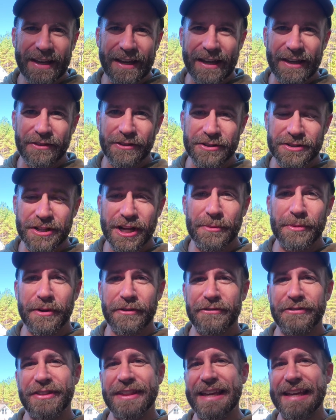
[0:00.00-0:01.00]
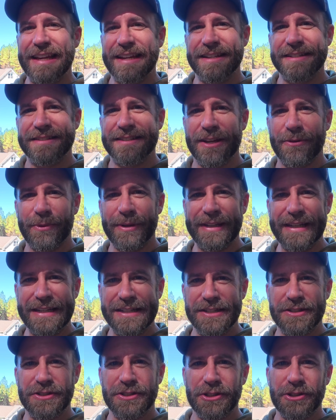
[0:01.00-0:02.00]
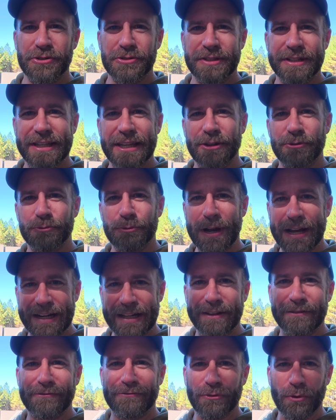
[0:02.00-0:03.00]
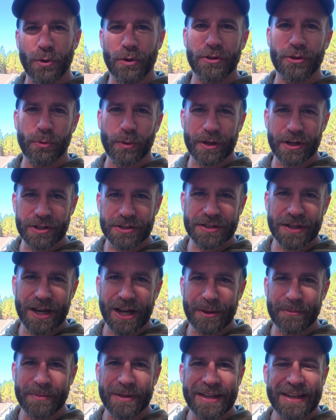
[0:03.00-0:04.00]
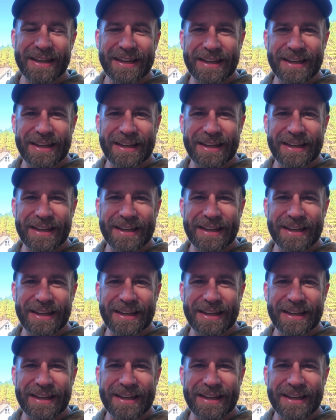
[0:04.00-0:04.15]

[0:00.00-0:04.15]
and there's a number of things that we need to do to get ready for the winter time.